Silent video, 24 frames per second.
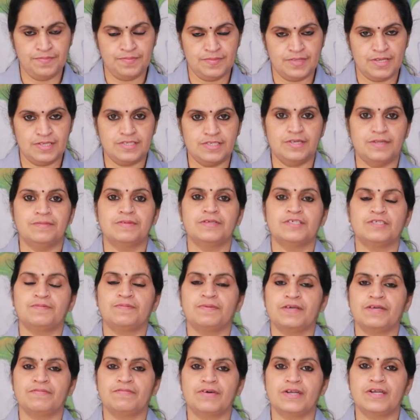That time
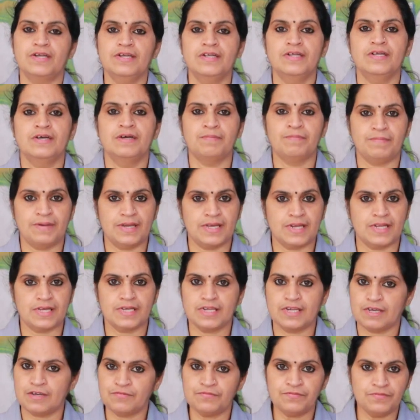display one
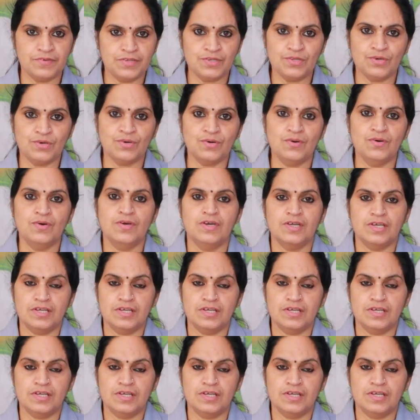paragraph window.